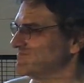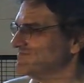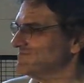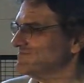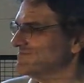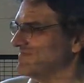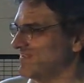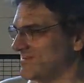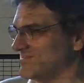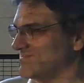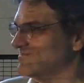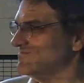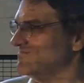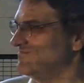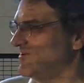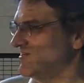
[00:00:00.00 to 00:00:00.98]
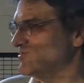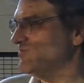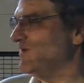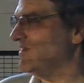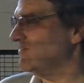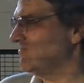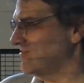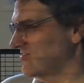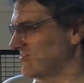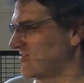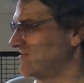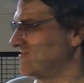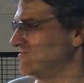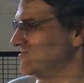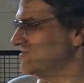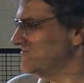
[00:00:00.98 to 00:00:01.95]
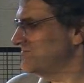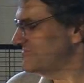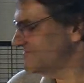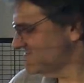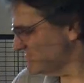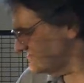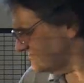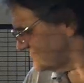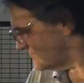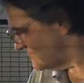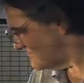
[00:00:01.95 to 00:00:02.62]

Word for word: them. Yes, and much better than have, Lowe's. We have